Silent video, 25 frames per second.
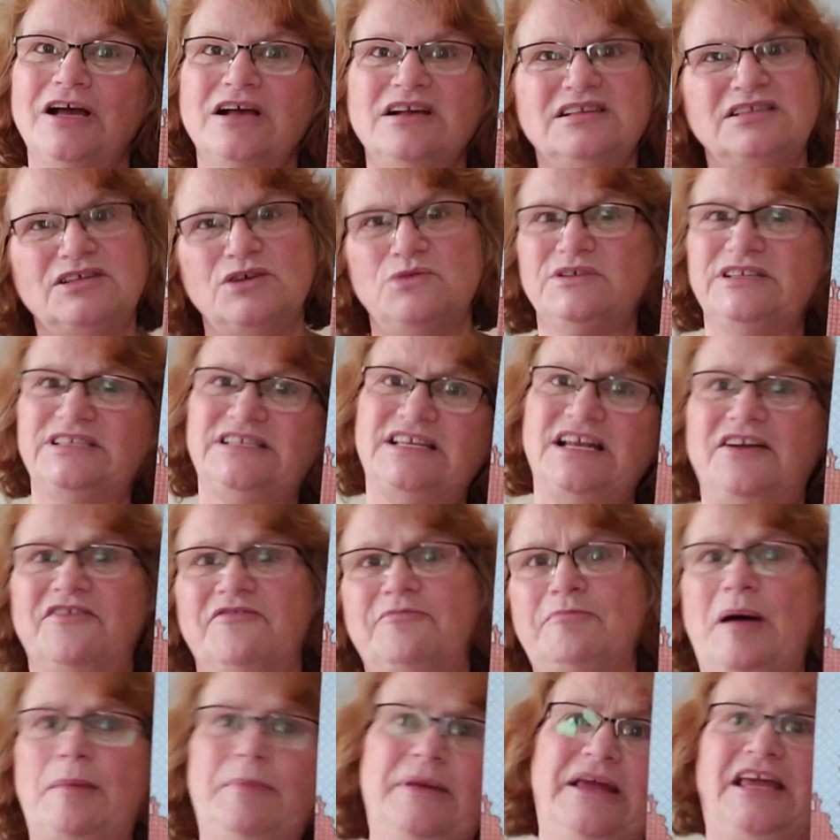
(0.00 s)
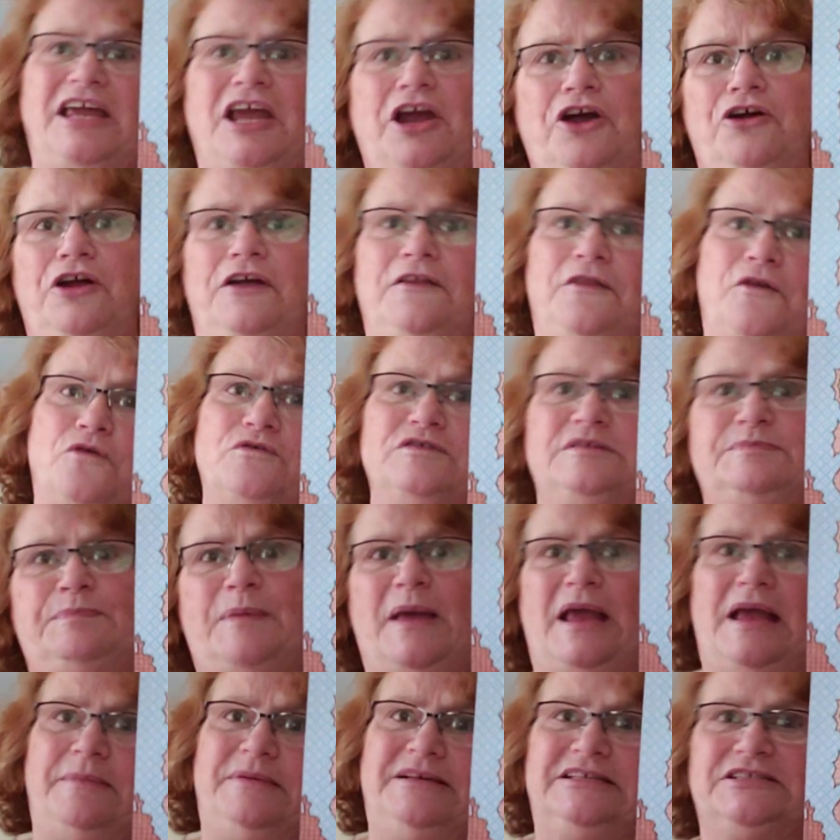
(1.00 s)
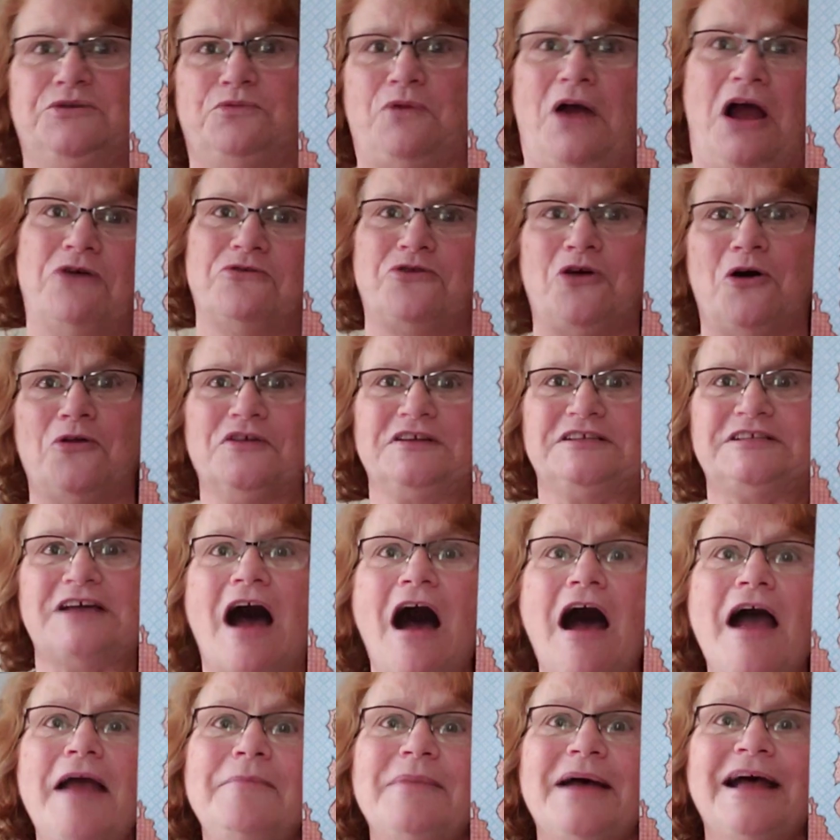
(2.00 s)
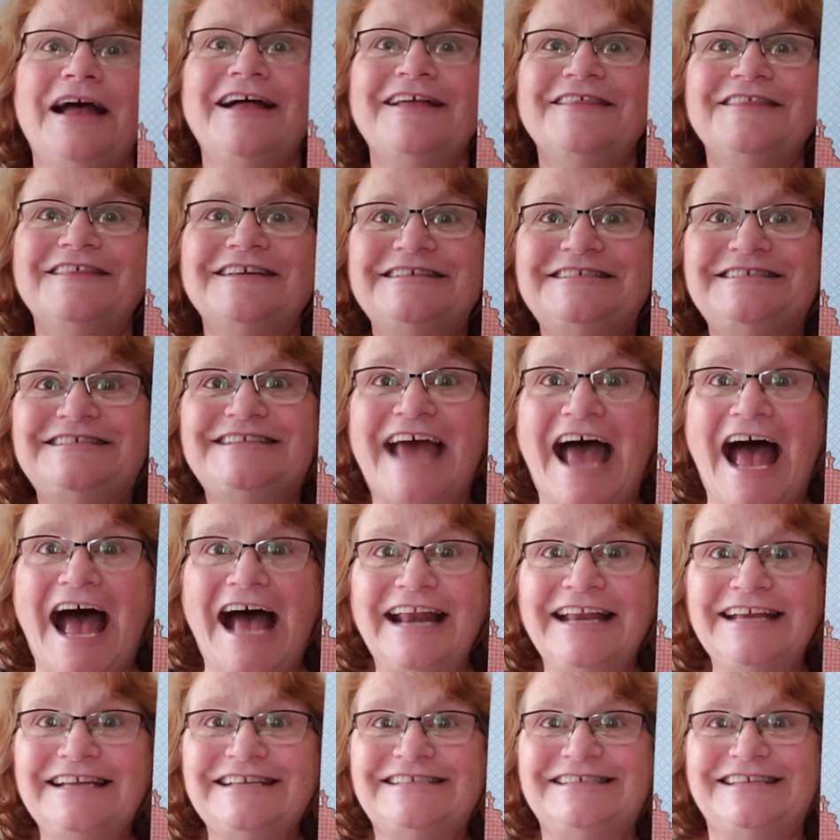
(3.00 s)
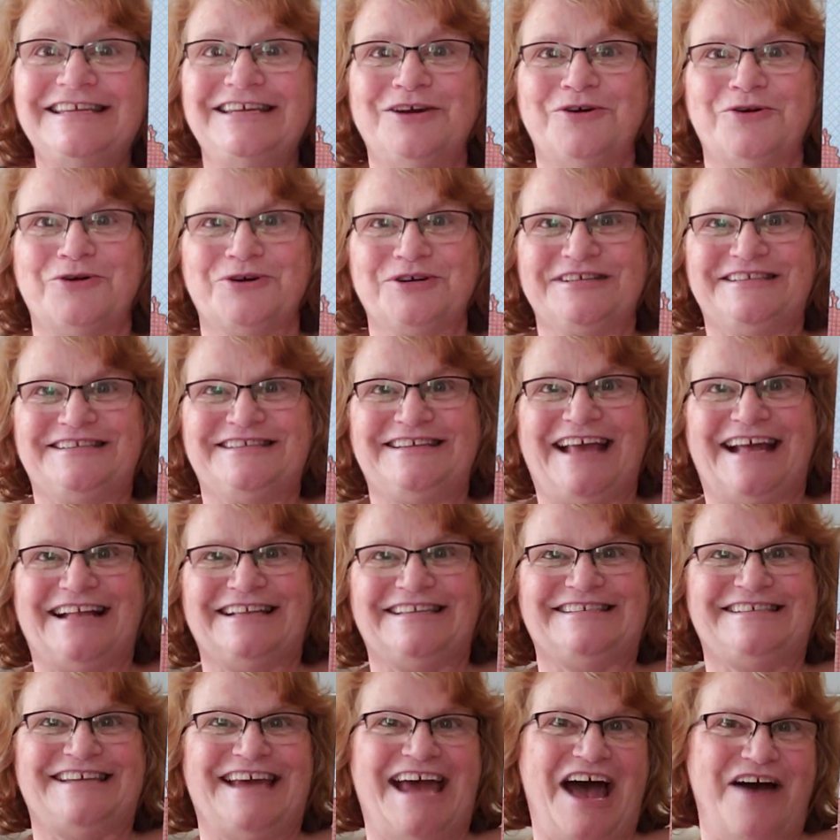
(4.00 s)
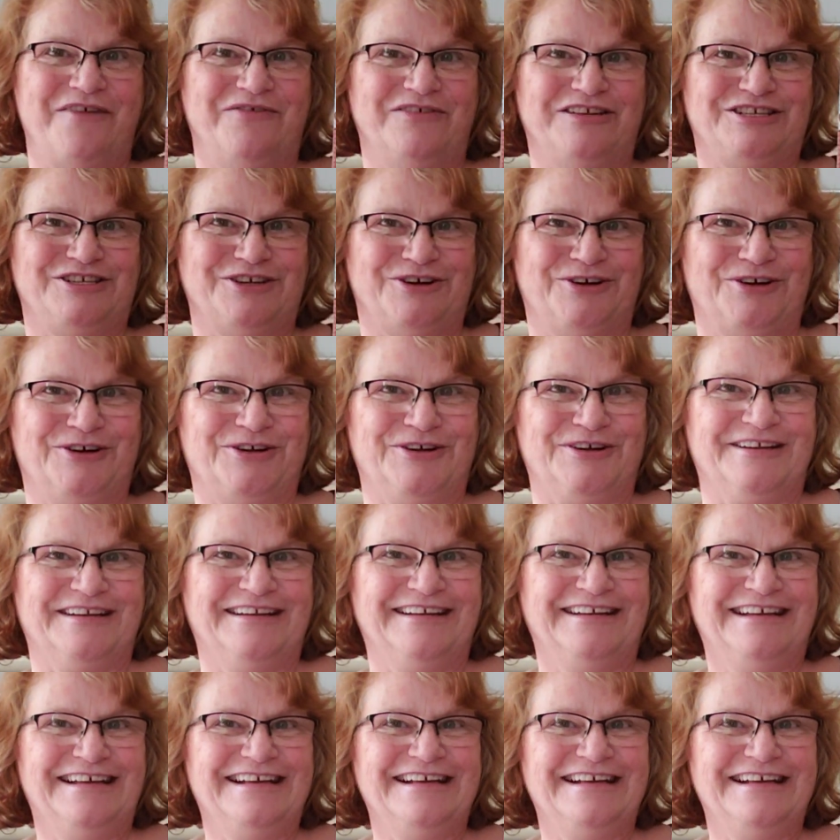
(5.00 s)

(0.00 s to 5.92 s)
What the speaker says: So instead of mummy carrying those babies around all the time, the daddy seahorse gets to have a turn.